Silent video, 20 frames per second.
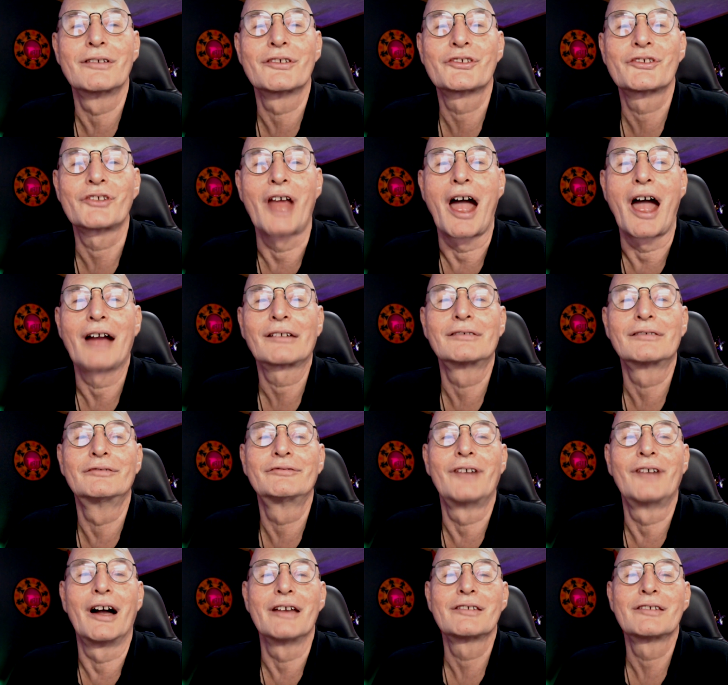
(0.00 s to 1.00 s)

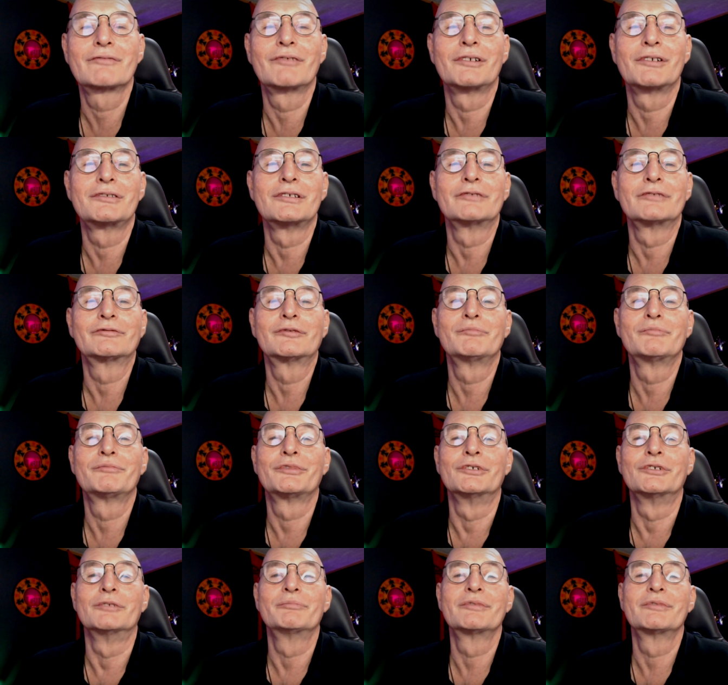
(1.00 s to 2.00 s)
sacrificed for different
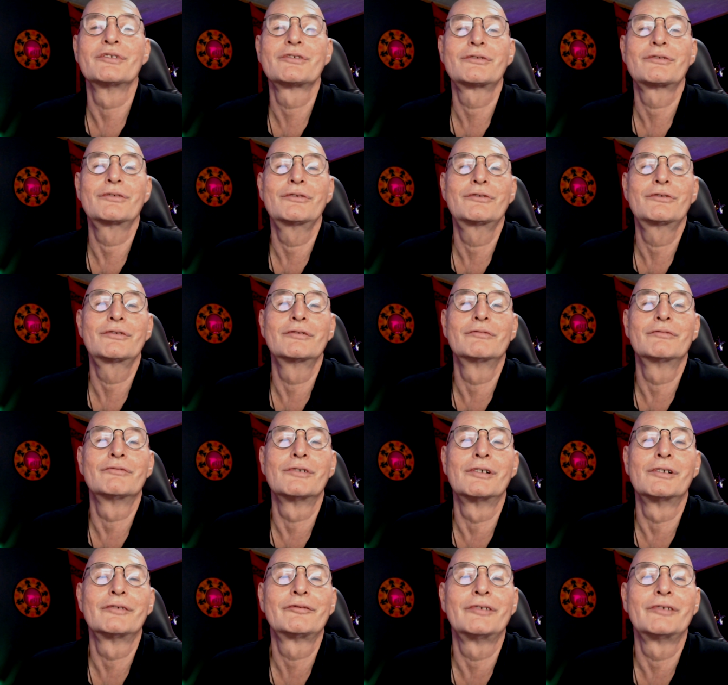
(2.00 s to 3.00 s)
purpose due to
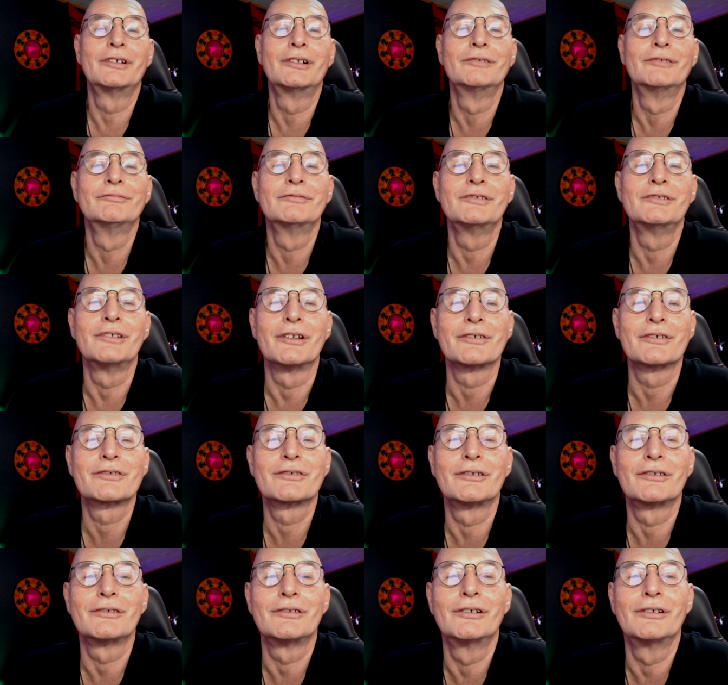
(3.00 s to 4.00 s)
warfare? Yes
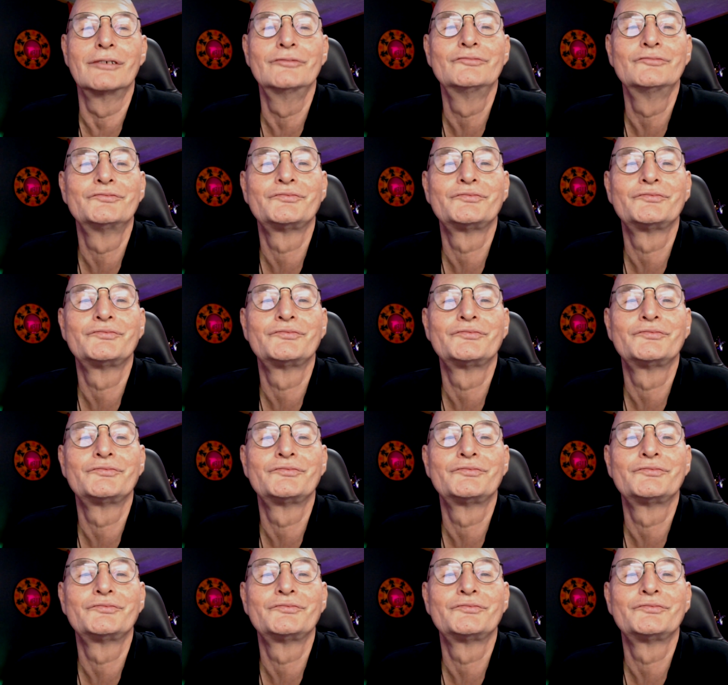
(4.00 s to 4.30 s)
or no?